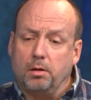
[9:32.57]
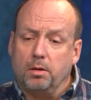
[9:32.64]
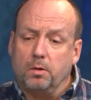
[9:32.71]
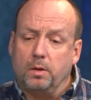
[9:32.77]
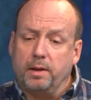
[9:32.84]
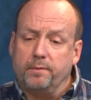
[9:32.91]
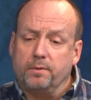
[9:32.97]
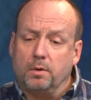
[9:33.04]

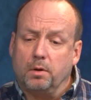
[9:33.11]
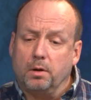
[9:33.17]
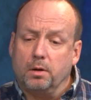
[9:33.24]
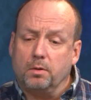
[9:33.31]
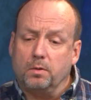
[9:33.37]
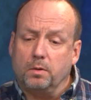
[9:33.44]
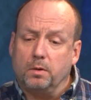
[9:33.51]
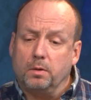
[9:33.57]
article after
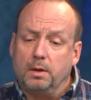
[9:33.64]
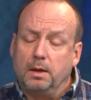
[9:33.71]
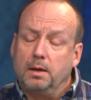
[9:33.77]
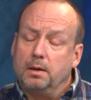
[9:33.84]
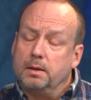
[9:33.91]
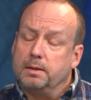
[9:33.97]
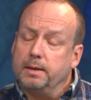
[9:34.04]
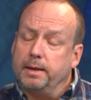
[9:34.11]
article
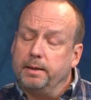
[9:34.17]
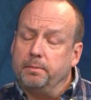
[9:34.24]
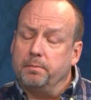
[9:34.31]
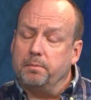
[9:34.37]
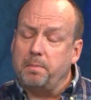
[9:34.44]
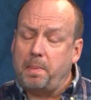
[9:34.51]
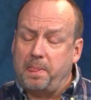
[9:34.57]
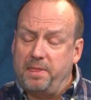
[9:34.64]
that
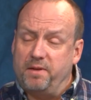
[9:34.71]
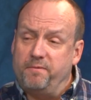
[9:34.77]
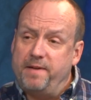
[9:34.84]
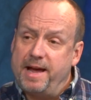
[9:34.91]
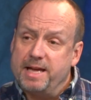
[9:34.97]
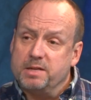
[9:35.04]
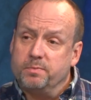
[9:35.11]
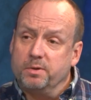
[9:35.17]
the
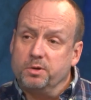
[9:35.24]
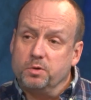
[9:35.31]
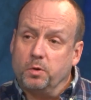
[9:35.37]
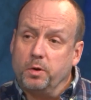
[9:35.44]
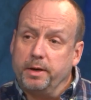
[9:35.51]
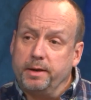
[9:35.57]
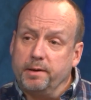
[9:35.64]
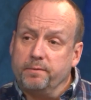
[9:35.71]
vast
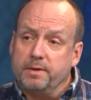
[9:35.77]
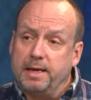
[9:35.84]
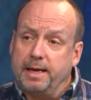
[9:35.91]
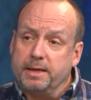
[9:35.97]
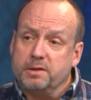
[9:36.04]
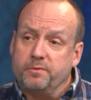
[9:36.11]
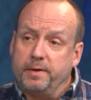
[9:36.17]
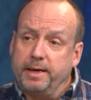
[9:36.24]
majority of
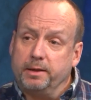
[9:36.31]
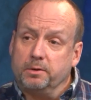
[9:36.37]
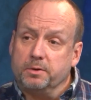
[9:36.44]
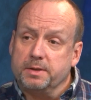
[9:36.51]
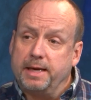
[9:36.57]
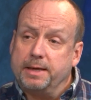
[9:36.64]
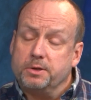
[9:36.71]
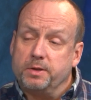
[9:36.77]
tax
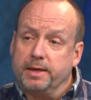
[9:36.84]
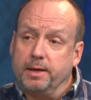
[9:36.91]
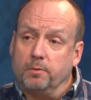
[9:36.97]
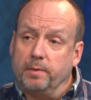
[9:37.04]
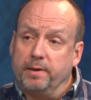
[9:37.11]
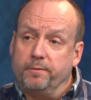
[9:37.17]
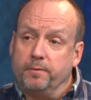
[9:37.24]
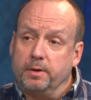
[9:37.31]
filers actually get
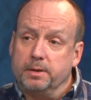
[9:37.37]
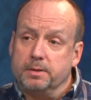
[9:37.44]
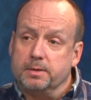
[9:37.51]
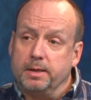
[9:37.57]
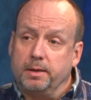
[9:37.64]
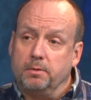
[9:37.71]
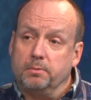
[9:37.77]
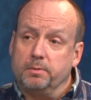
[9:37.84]
refunds.
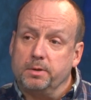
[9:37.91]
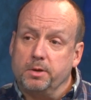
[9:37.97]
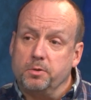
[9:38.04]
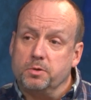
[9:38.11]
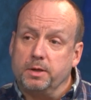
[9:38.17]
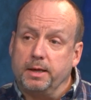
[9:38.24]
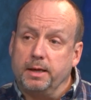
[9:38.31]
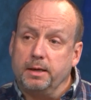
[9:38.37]
They don't
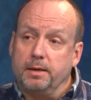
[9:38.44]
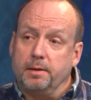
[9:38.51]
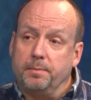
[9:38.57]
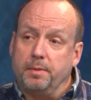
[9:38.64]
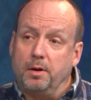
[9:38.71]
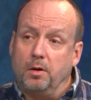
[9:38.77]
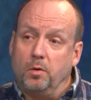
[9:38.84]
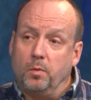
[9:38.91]
usually end
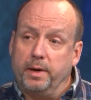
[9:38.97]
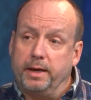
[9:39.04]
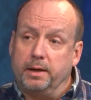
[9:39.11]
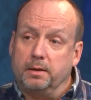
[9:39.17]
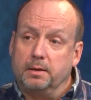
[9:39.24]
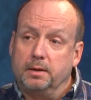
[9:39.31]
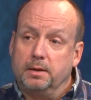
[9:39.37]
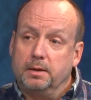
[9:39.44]
up
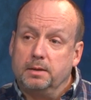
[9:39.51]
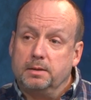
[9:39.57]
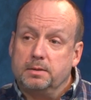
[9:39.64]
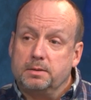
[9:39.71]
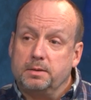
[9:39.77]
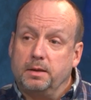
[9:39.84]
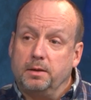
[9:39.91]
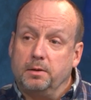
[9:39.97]
owing.
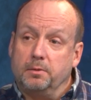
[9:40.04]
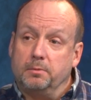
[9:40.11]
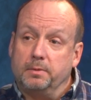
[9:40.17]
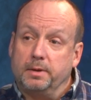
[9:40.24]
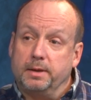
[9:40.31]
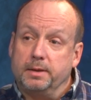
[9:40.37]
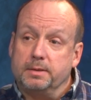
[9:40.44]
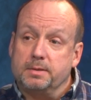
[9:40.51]
So
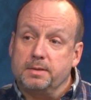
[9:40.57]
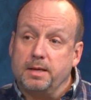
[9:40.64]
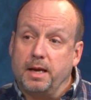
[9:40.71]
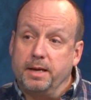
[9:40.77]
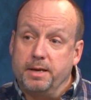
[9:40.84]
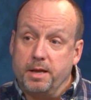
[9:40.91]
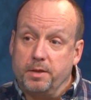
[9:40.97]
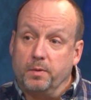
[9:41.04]
it's
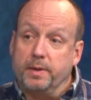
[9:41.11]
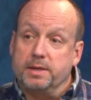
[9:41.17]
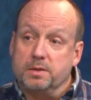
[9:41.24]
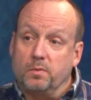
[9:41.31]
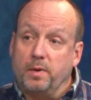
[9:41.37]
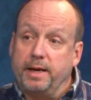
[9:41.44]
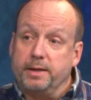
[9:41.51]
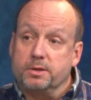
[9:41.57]
Absolutely. another
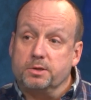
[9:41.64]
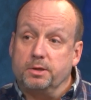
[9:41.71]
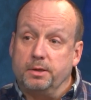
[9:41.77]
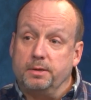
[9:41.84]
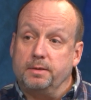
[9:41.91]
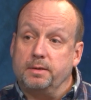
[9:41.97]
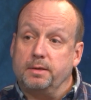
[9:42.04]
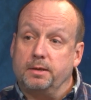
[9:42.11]
reason why it's
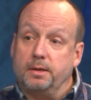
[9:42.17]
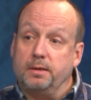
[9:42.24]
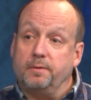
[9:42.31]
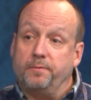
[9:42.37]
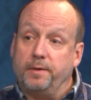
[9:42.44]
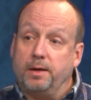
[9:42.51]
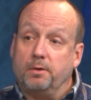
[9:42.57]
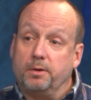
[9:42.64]
good good to
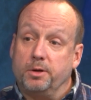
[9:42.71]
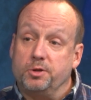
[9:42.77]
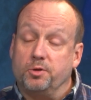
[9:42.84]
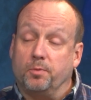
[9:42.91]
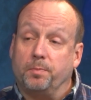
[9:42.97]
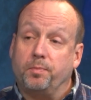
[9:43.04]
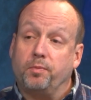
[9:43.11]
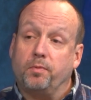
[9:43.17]
file because
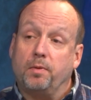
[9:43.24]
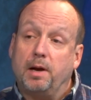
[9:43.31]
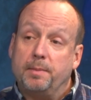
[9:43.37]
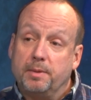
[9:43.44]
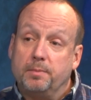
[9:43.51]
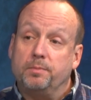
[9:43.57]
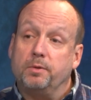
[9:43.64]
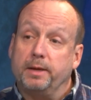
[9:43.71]
you'll
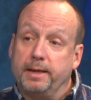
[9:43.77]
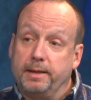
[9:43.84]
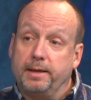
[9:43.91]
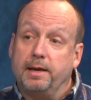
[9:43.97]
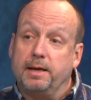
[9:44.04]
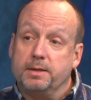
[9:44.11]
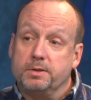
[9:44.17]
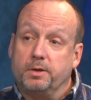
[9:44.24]
probably the
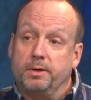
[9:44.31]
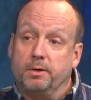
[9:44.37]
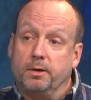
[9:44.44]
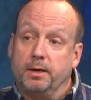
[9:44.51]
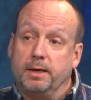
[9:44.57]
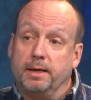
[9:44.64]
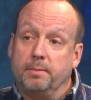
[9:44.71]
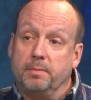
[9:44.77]
odds are you're
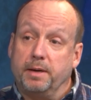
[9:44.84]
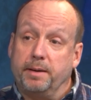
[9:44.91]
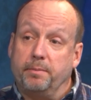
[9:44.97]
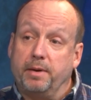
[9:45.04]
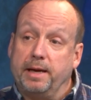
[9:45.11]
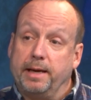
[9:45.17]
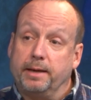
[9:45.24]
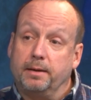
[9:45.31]
going to get money
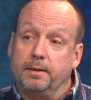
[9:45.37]
back.